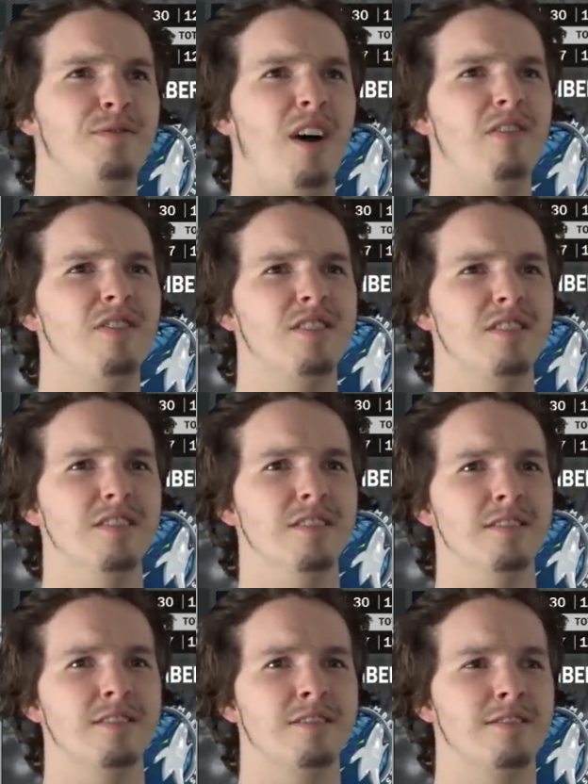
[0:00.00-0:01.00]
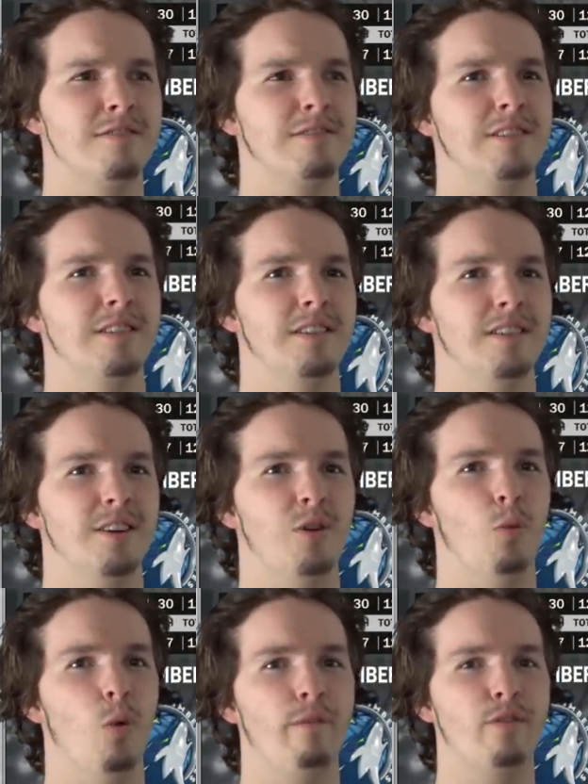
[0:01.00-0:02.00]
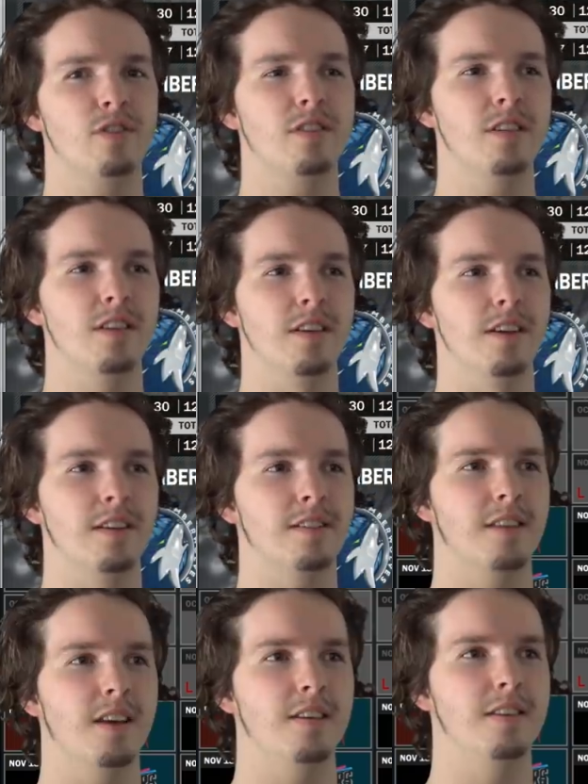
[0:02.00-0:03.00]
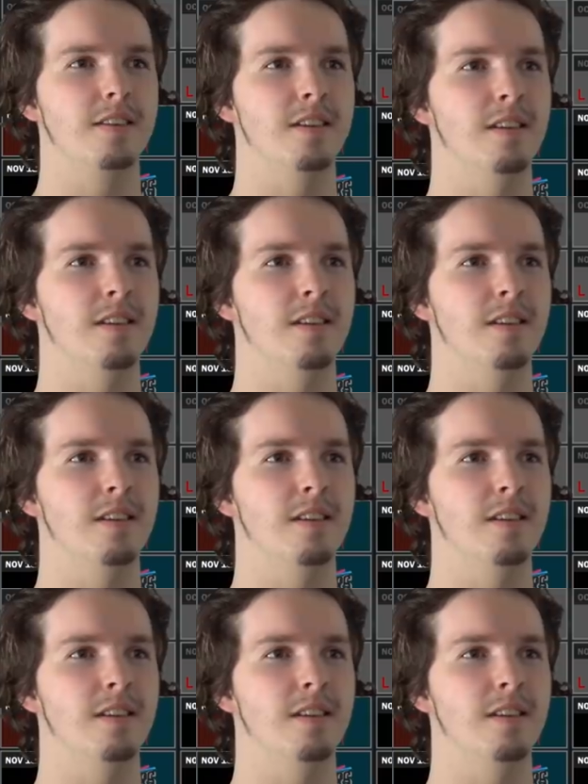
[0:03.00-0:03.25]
5 assists. 1 for 6. Hey.